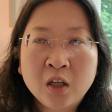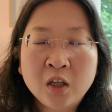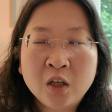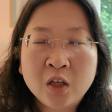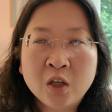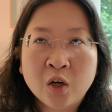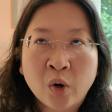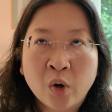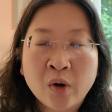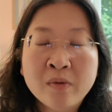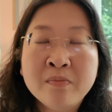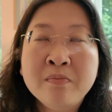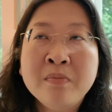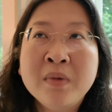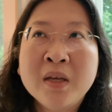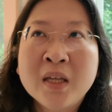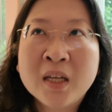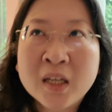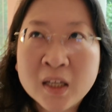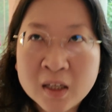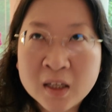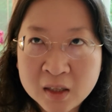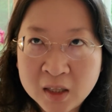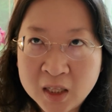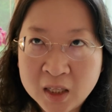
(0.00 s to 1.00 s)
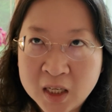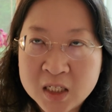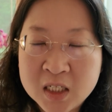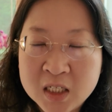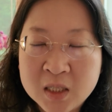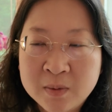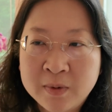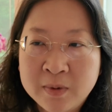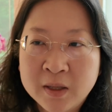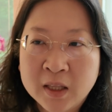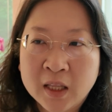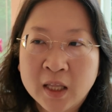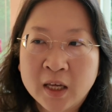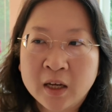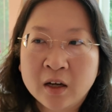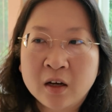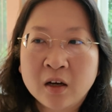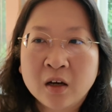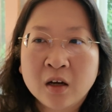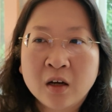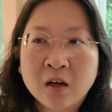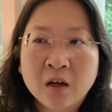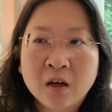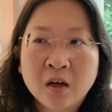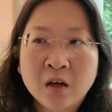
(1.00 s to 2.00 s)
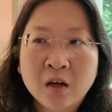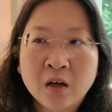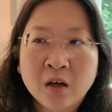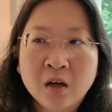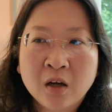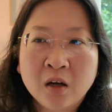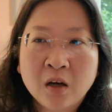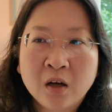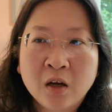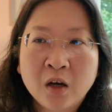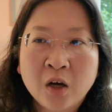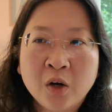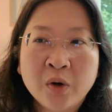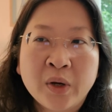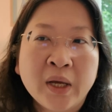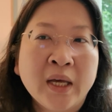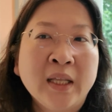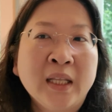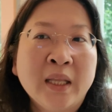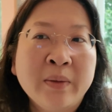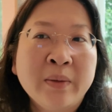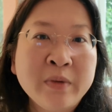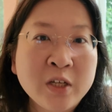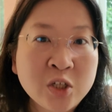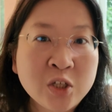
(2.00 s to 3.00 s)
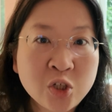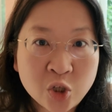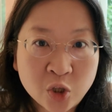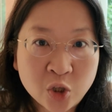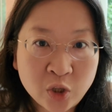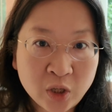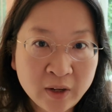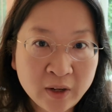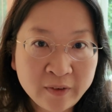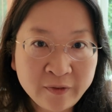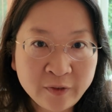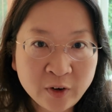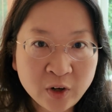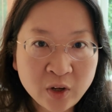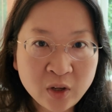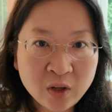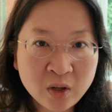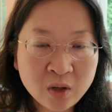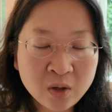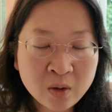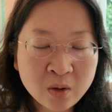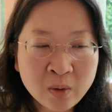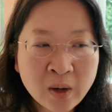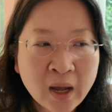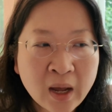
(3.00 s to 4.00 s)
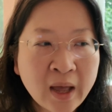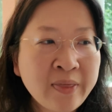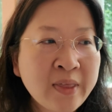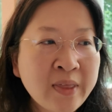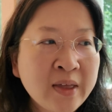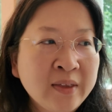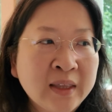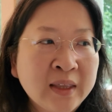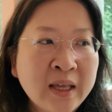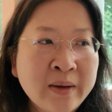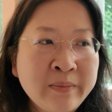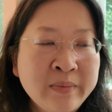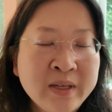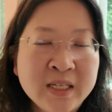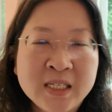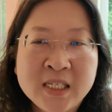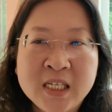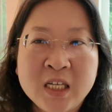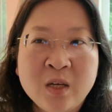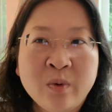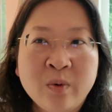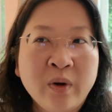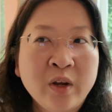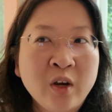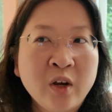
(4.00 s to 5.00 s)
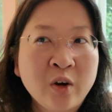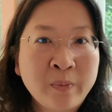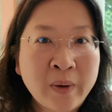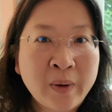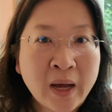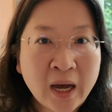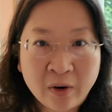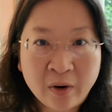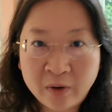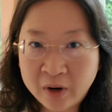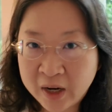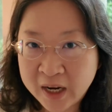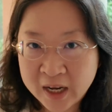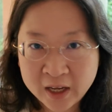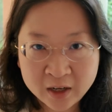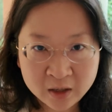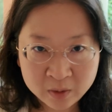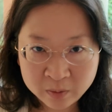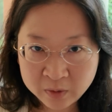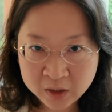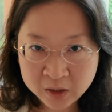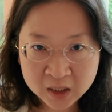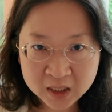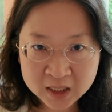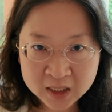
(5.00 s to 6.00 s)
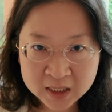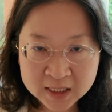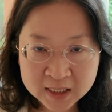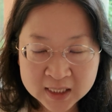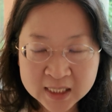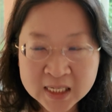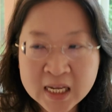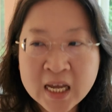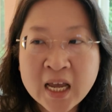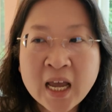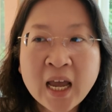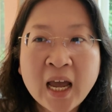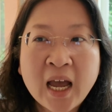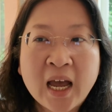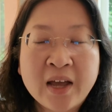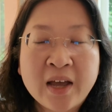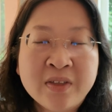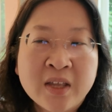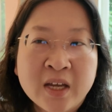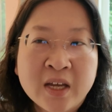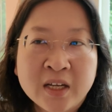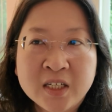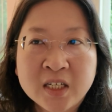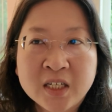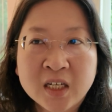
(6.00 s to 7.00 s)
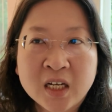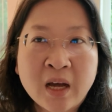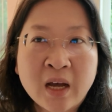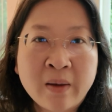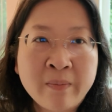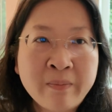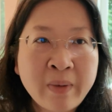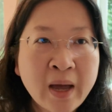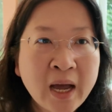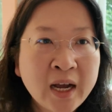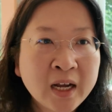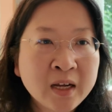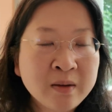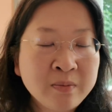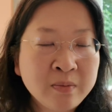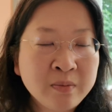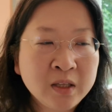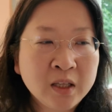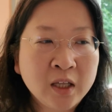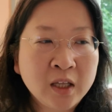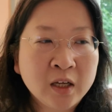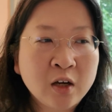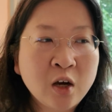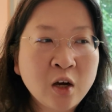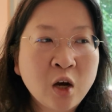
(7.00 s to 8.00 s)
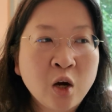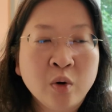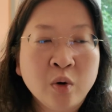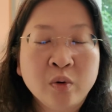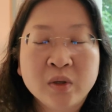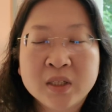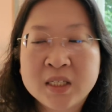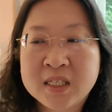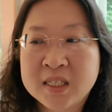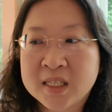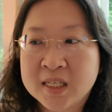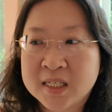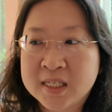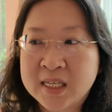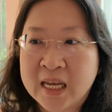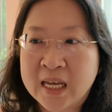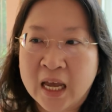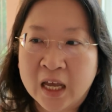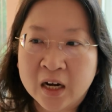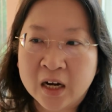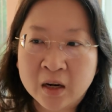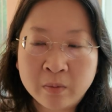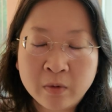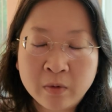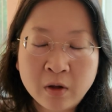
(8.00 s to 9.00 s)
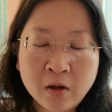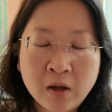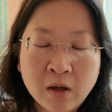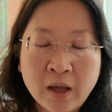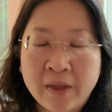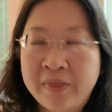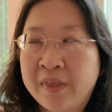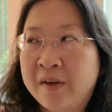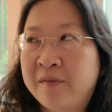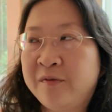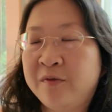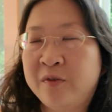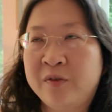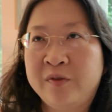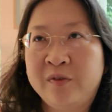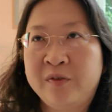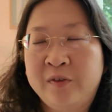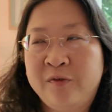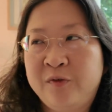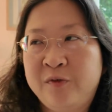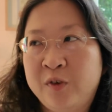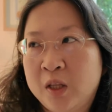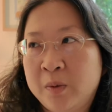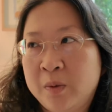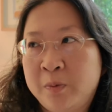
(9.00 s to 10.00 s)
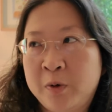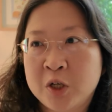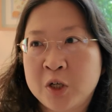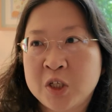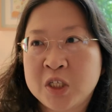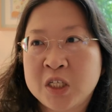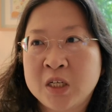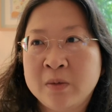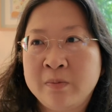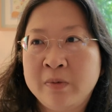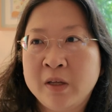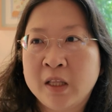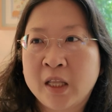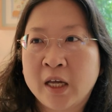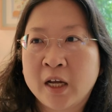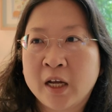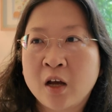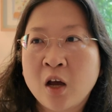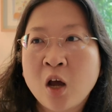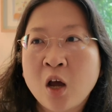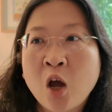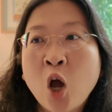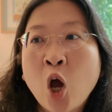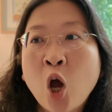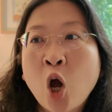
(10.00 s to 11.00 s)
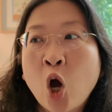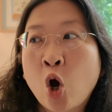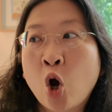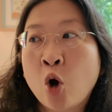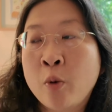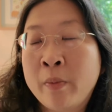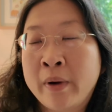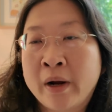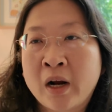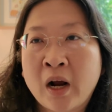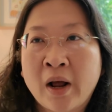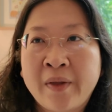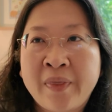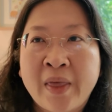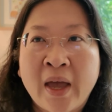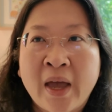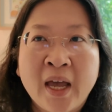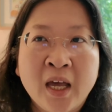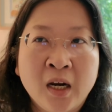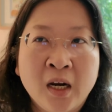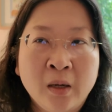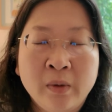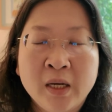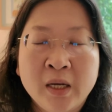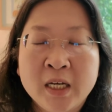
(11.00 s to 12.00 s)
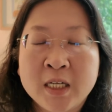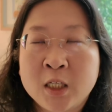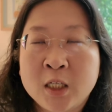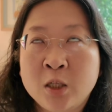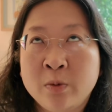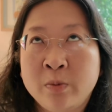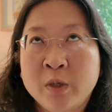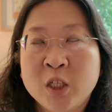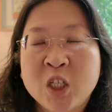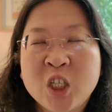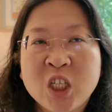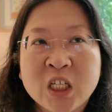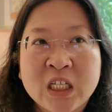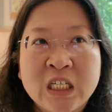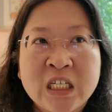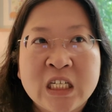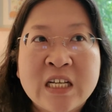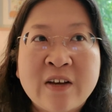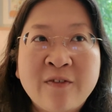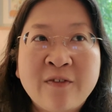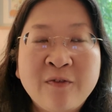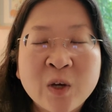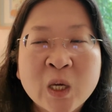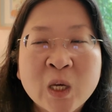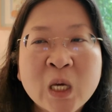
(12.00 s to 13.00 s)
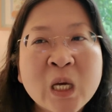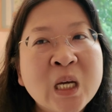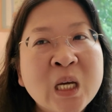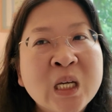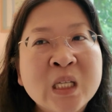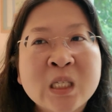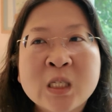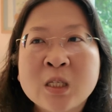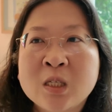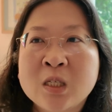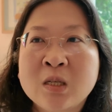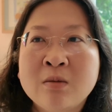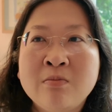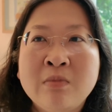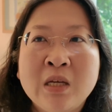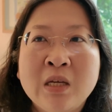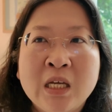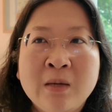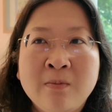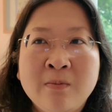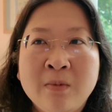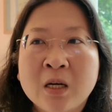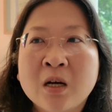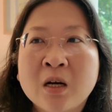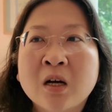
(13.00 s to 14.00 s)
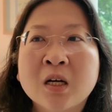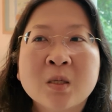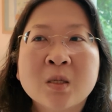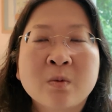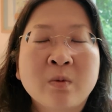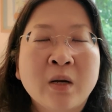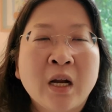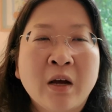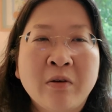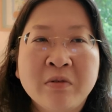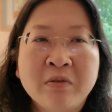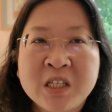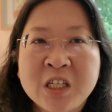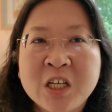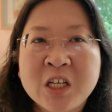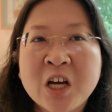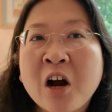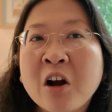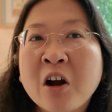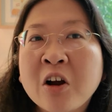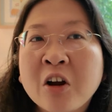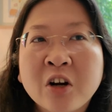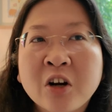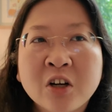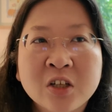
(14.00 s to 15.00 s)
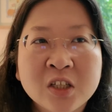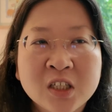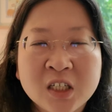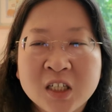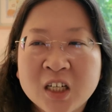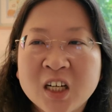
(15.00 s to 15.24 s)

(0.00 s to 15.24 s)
you know, immediately to be like, okay, let me journey for you, and then let me see what your power animal is, and then to come back and be like, oh, it's this animal, and then for the person to be like, oh my God, that animal has so much significance to me because when I was younger,